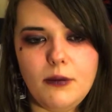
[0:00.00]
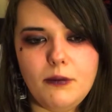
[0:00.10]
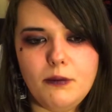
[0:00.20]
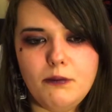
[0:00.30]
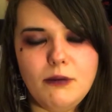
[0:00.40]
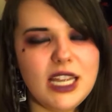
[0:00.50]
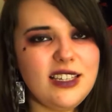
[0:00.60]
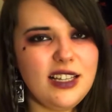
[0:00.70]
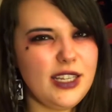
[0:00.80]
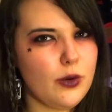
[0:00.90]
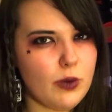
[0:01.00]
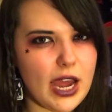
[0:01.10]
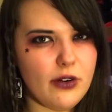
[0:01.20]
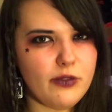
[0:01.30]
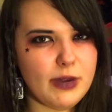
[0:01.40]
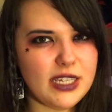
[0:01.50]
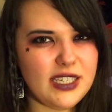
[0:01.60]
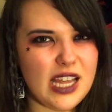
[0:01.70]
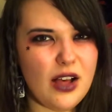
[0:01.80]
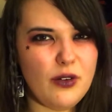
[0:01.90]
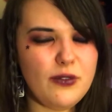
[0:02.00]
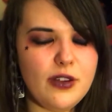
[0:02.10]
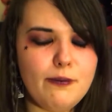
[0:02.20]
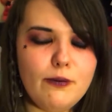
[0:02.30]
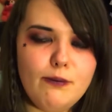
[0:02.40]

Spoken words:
aware of myself and